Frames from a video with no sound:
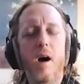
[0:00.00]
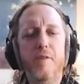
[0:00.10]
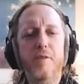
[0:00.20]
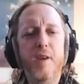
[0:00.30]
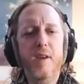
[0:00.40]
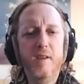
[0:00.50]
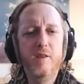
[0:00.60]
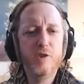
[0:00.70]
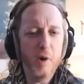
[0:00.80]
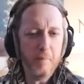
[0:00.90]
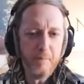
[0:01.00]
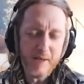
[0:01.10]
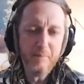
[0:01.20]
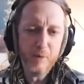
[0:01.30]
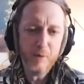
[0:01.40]
I think some
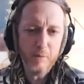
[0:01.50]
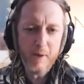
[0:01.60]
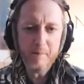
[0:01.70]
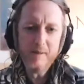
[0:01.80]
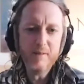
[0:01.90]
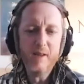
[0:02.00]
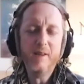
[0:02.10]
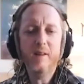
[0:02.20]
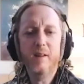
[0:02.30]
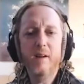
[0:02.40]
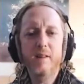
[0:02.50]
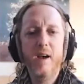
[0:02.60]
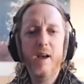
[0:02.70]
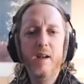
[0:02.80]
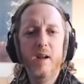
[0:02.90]
people may be thinking like
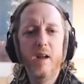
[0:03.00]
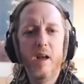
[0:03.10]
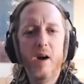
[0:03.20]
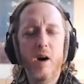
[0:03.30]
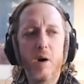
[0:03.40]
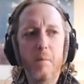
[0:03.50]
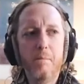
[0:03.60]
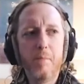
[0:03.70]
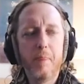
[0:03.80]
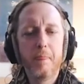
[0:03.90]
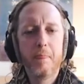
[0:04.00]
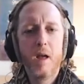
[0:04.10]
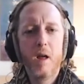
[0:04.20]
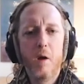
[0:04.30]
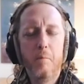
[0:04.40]
that. Mm, um, okay.
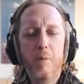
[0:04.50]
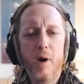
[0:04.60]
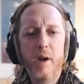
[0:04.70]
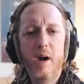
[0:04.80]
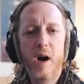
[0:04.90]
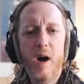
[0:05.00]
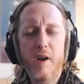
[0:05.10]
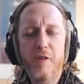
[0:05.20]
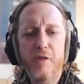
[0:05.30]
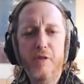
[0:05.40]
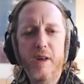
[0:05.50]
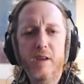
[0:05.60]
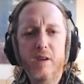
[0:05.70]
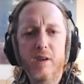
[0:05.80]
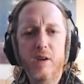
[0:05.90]
But I
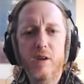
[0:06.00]
think